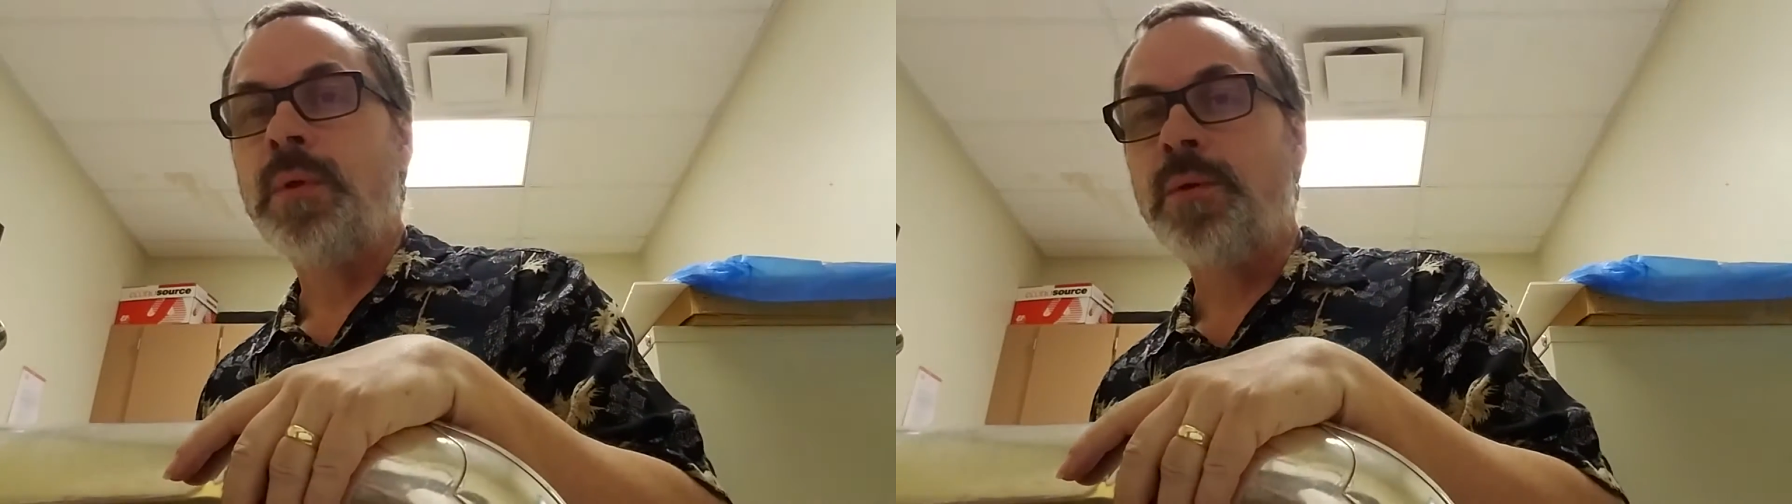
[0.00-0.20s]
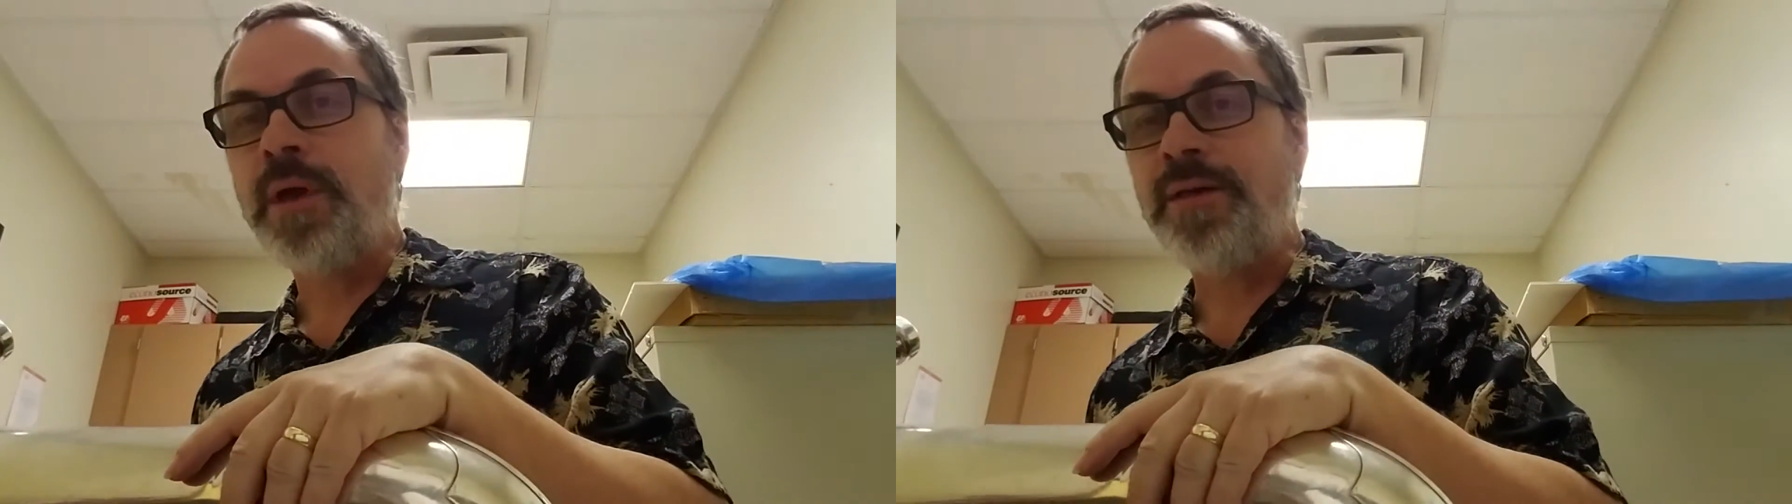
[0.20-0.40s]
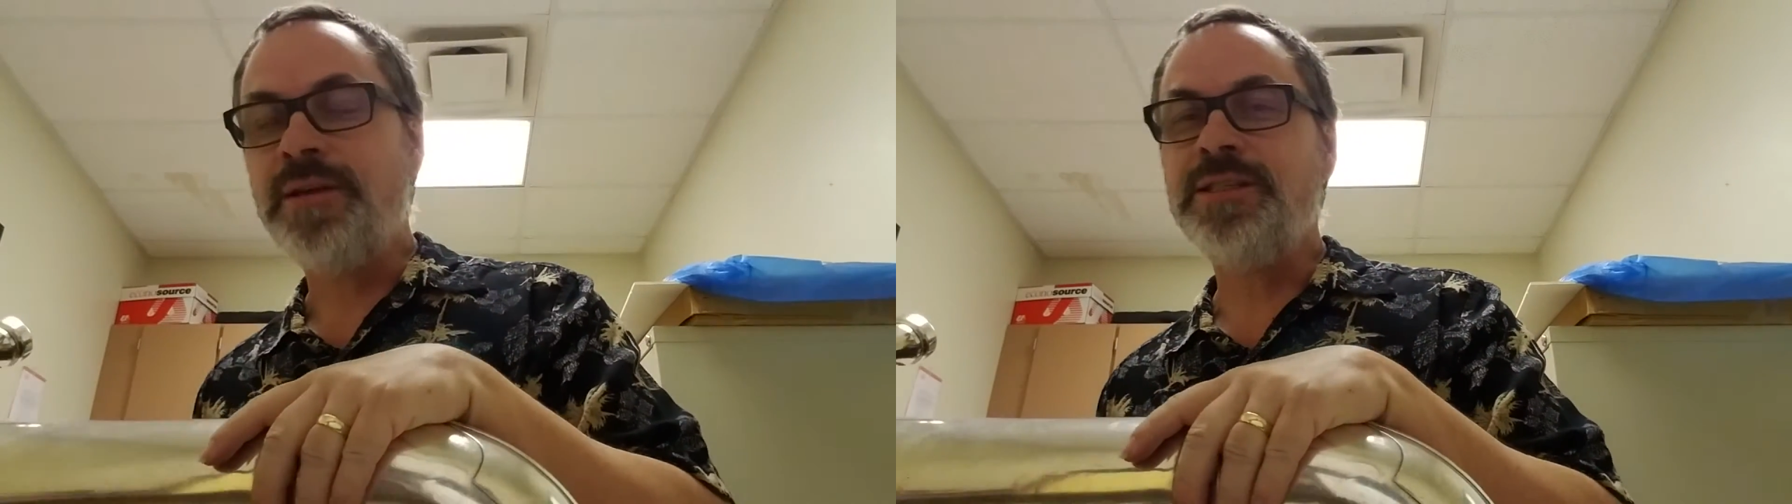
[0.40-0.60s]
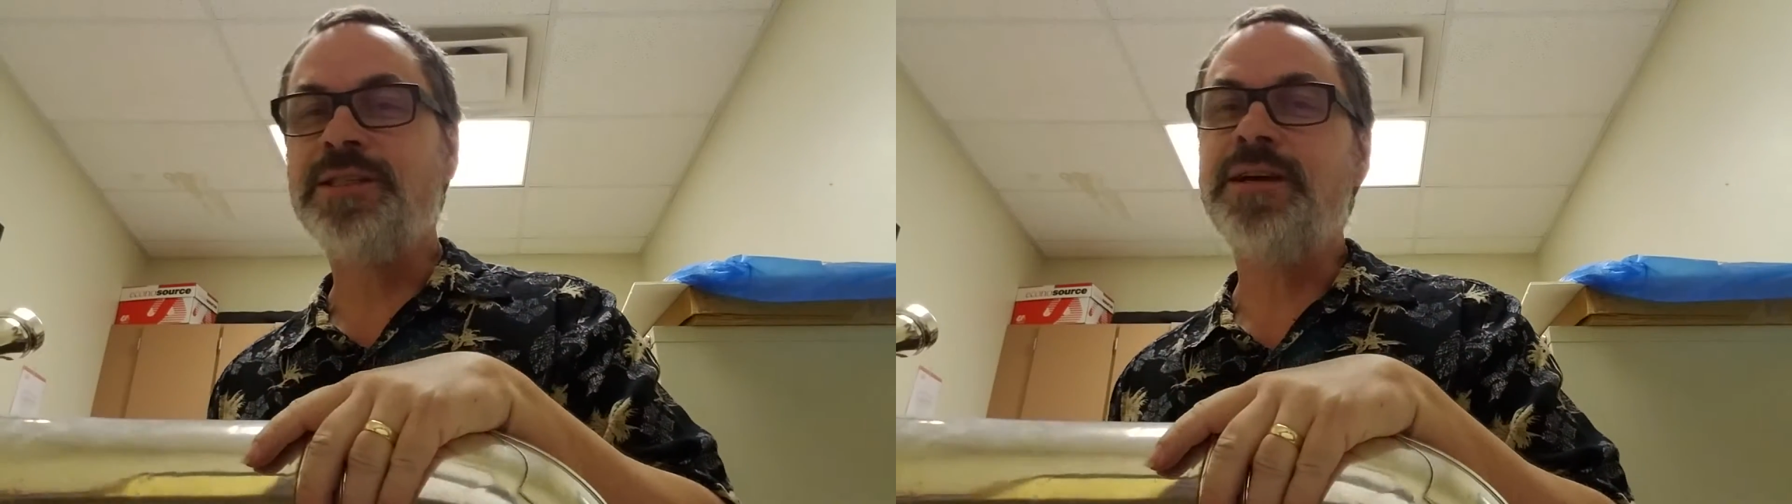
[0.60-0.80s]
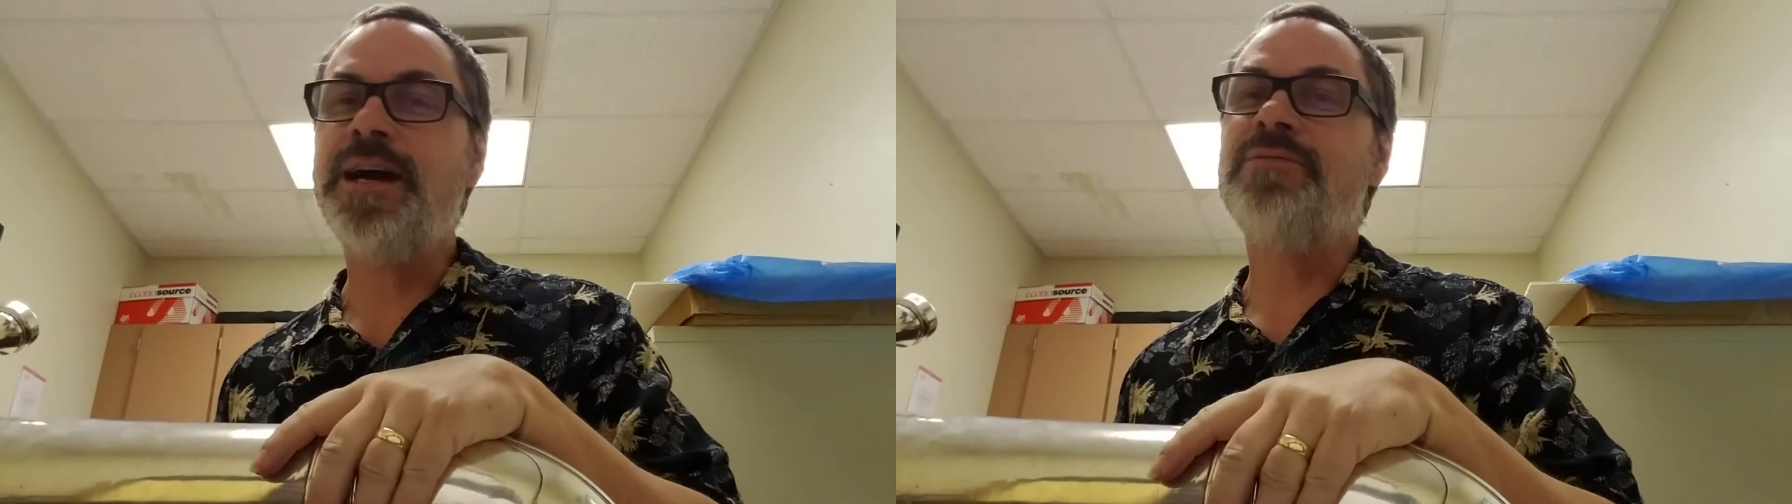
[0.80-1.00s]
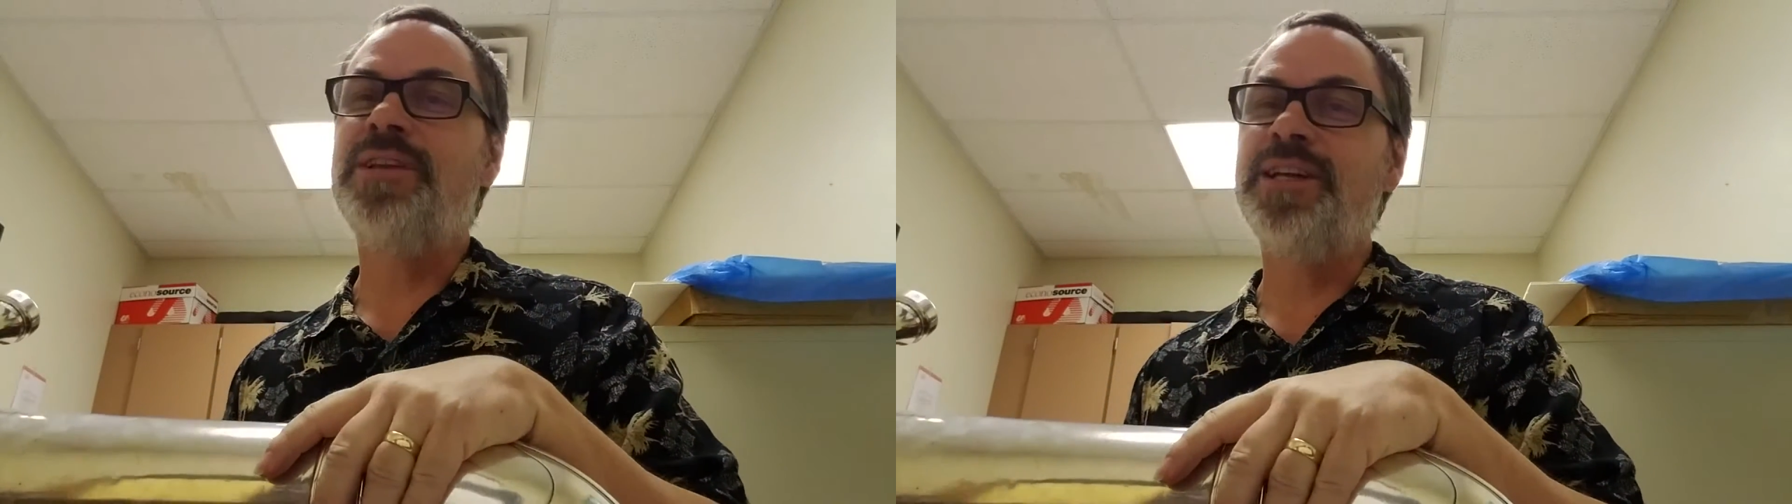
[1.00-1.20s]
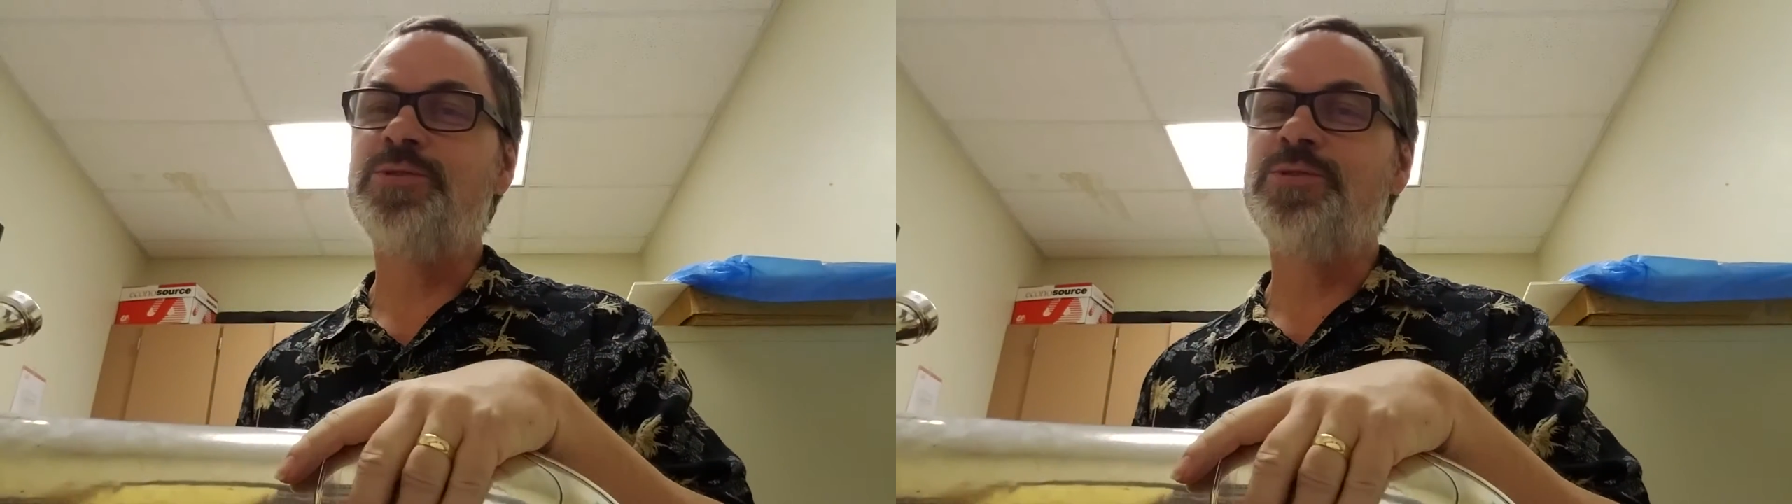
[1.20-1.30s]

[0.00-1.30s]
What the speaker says: Okay, this is kind of an